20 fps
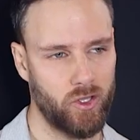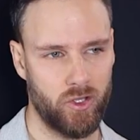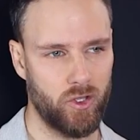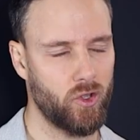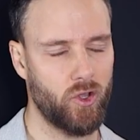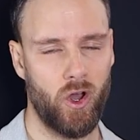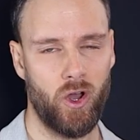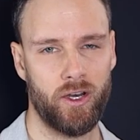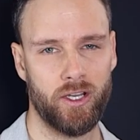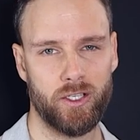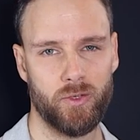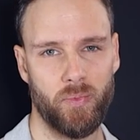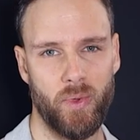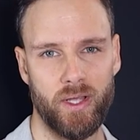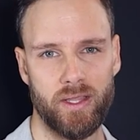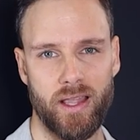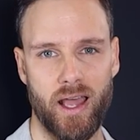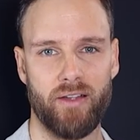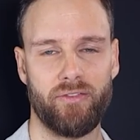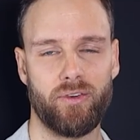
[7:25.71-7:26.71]
You can't
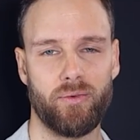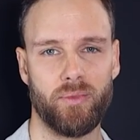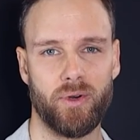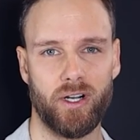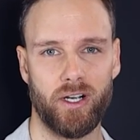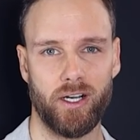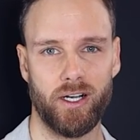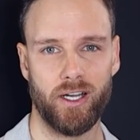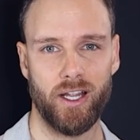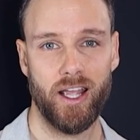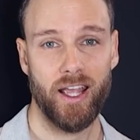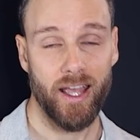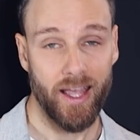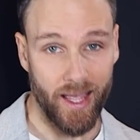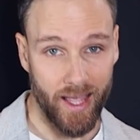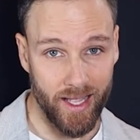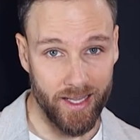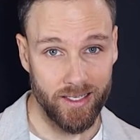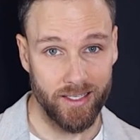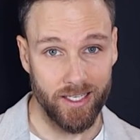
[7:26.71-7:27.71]
expect that from her.
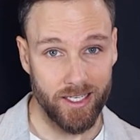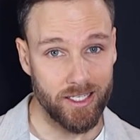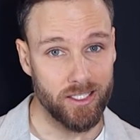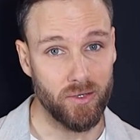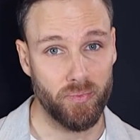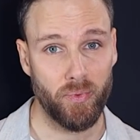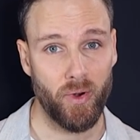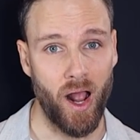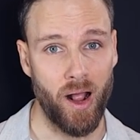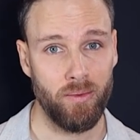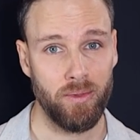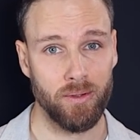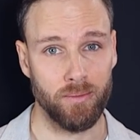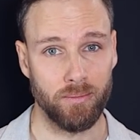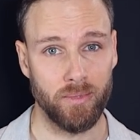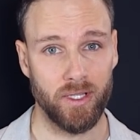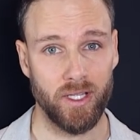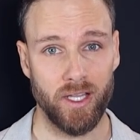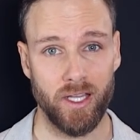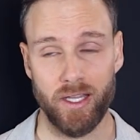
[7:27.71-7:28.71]
And here's the problem.
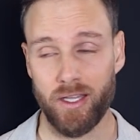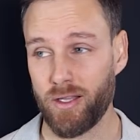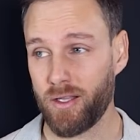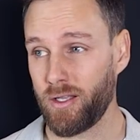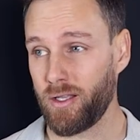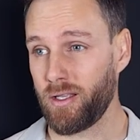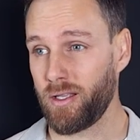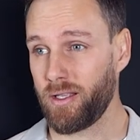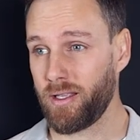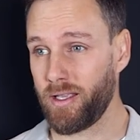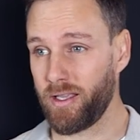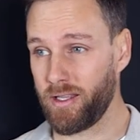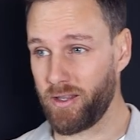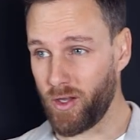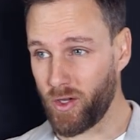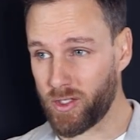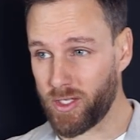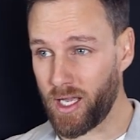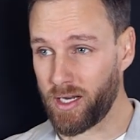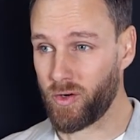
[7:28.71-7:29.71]
In
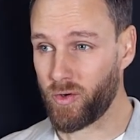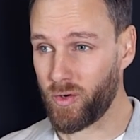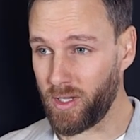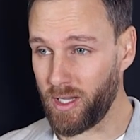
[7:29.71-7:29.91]
those kind of